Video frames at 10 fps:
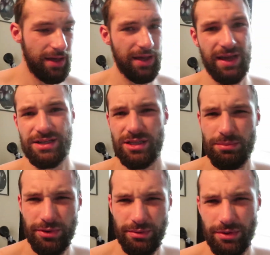it got to the
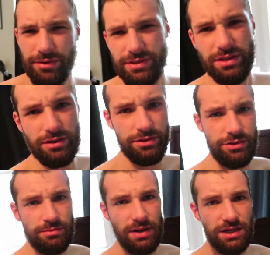point where it was a little
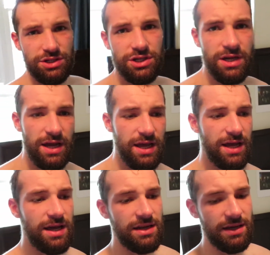too much.
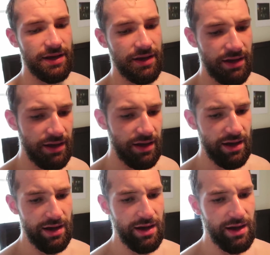And
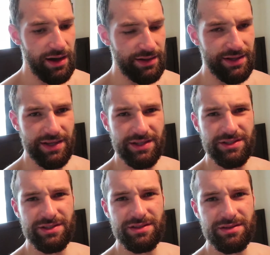
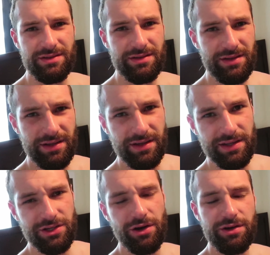it's
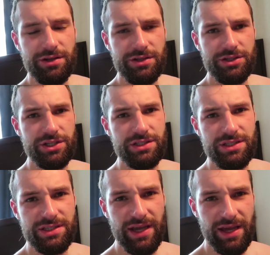hard to just
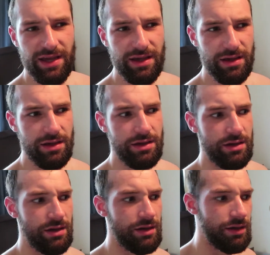say
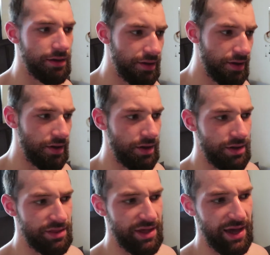
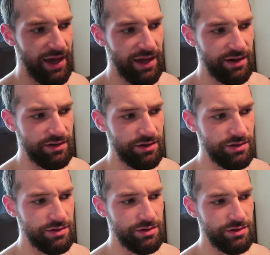that
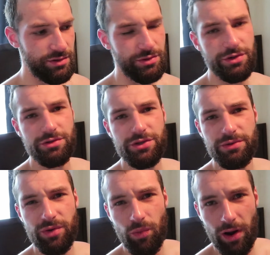you're
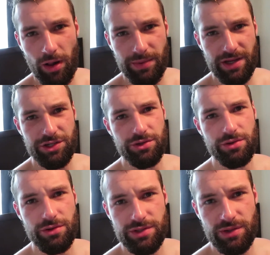doing well because you're
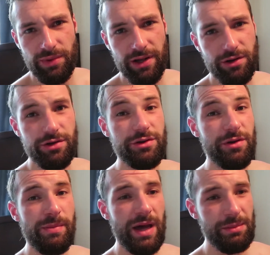losing weight, or you're
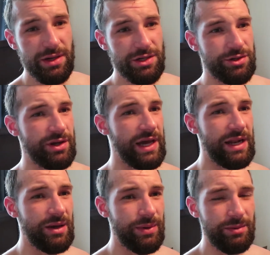doing bad because you're
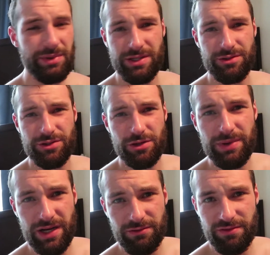gaining weight, because there's so
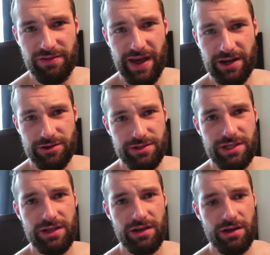many different factors
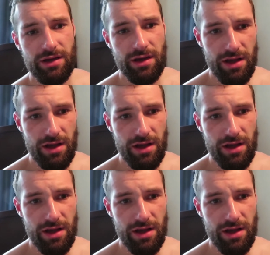in